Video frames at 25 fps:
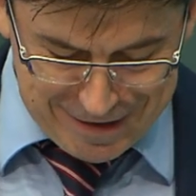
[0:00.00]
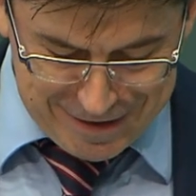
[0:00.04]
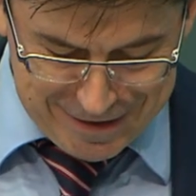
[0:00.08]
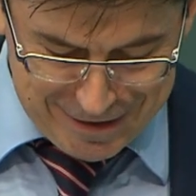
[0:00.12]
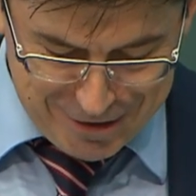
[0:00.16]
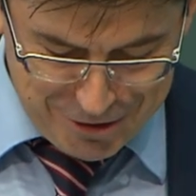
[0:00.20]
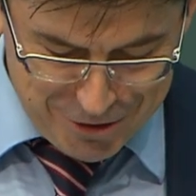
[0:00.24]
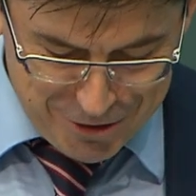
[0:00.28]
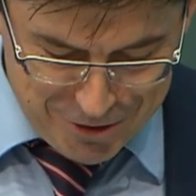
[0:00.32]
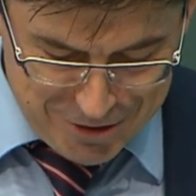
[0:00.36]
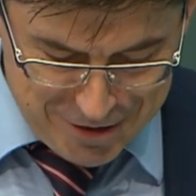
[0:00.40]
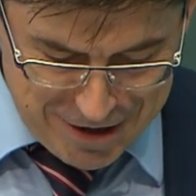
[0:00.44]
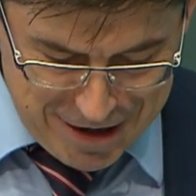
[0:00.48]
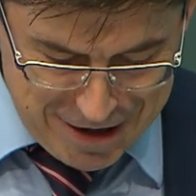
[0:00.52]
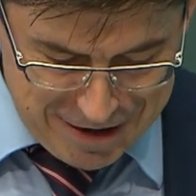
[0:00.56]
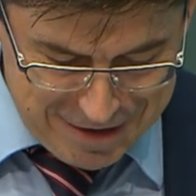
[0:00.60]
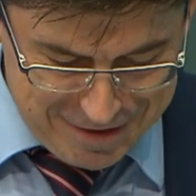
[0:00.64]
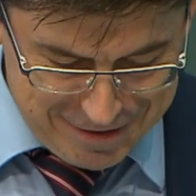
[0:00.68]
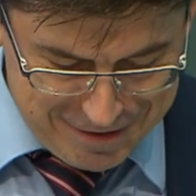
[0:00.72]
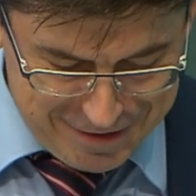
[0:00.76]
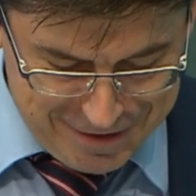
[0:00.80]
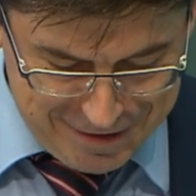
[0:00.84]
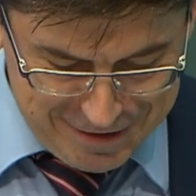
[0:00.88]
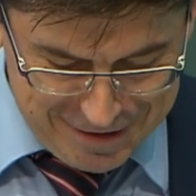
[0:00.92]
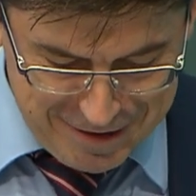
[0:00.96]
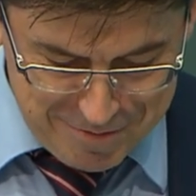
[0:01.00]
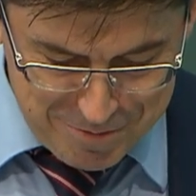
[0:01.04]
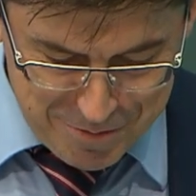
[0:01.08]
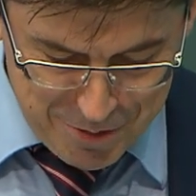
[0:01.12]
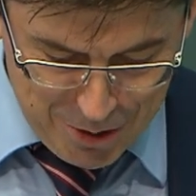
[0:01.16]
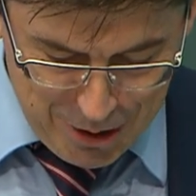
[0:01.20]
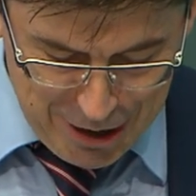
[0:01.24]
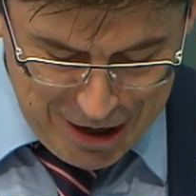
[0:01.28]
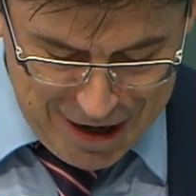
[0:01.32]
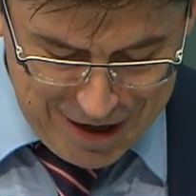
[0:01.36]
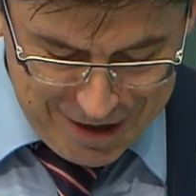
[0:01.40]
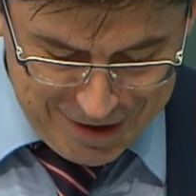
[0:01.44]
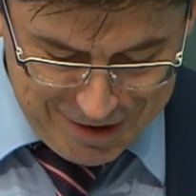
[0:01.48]
is going to
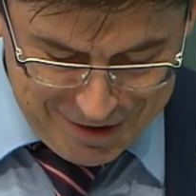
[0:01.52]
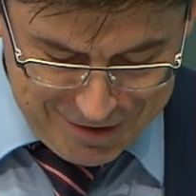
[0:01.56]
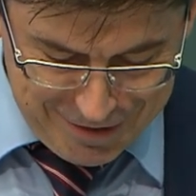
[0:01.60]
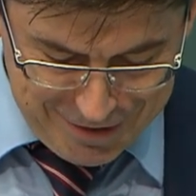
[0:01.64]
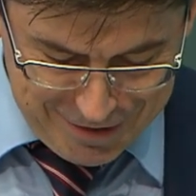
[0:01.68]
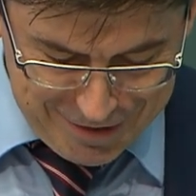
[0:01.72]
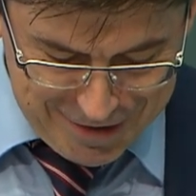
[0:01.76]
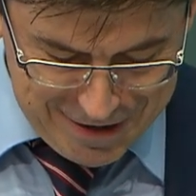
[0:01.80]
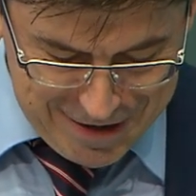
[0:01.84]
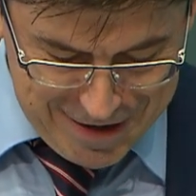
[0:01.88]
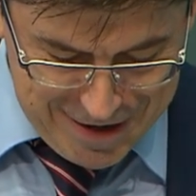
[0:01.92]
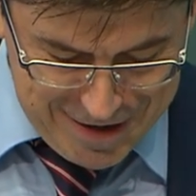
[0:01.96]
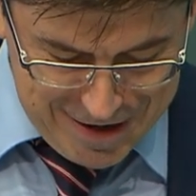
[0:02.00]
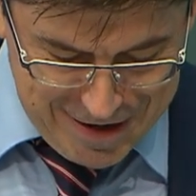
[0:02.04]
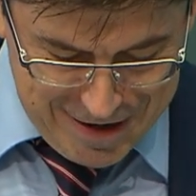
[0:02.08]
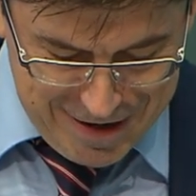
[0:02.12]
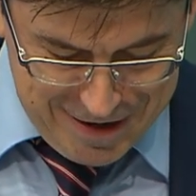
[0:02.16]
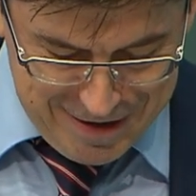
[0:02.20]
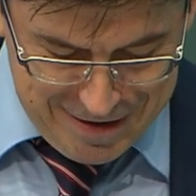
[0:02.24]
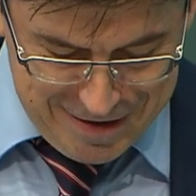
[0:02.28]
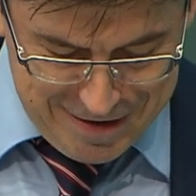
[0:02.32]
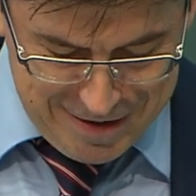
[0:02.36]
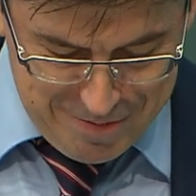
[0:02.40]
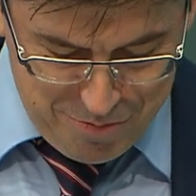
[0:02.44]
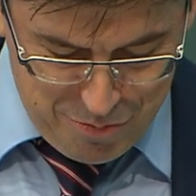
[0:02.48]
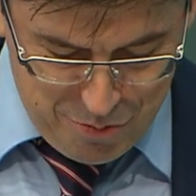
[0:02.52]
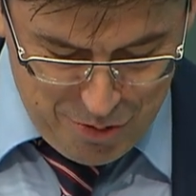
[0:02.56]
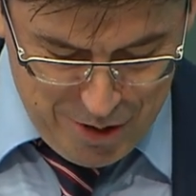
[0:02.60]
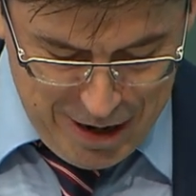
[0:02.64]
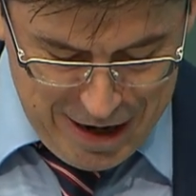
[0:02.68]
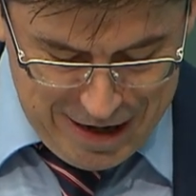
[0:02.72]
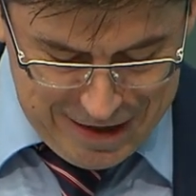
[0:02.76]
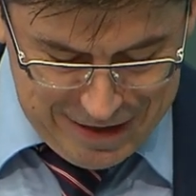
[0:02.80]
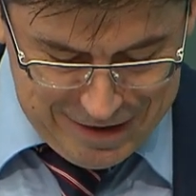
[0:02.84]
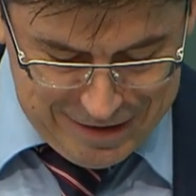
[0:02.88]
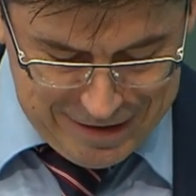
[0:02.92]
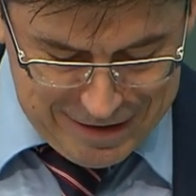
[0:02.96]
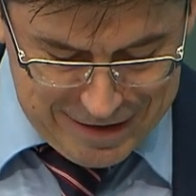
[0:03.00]
symbolize the
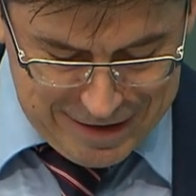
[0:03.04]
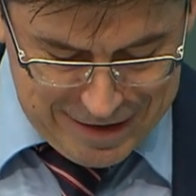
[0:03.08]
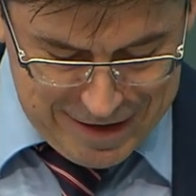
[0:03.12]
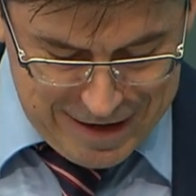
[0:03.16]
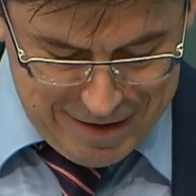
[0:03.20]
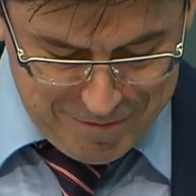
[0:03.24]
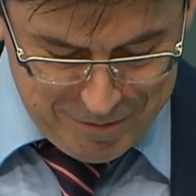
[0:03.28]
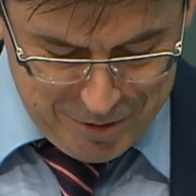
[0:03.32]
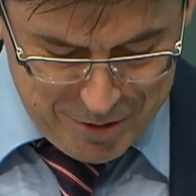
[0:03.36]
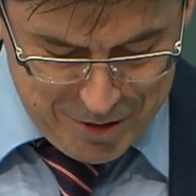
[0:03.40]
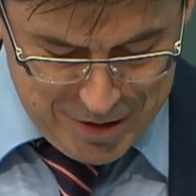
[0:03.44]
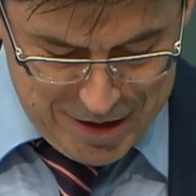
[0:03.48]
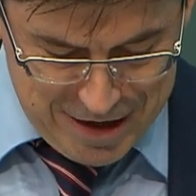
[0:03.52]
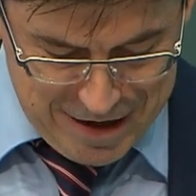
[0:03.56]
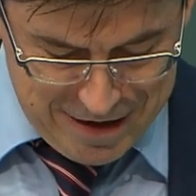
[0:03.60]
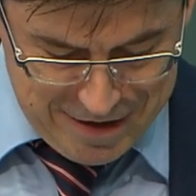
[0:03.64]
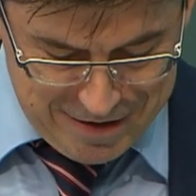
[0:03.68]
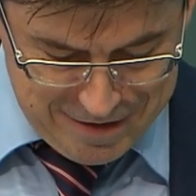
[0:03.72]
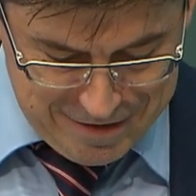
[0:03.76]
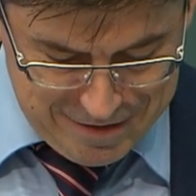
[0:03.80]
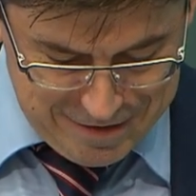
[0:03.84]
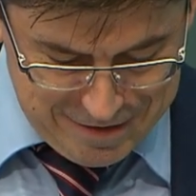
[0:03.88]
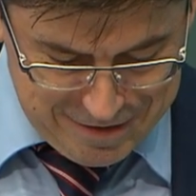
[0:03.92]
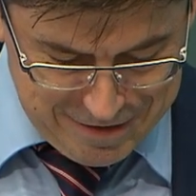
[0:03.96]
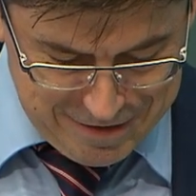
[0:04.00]
prize, and I'm going to